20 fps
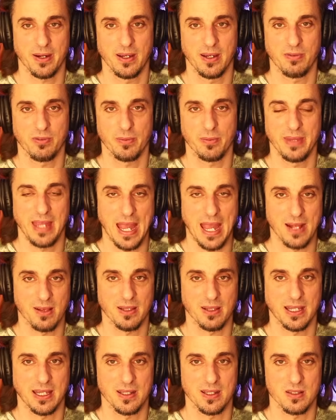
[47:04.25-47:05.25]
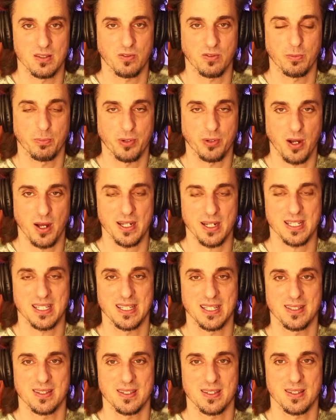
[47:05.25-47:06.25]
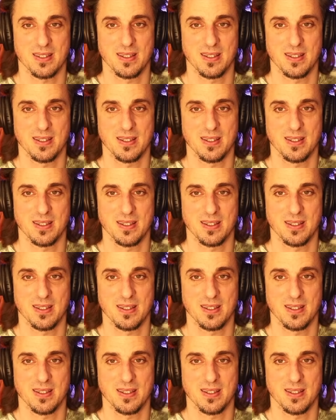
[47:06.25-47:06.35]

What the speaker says: from the Anglicans, from Protestants.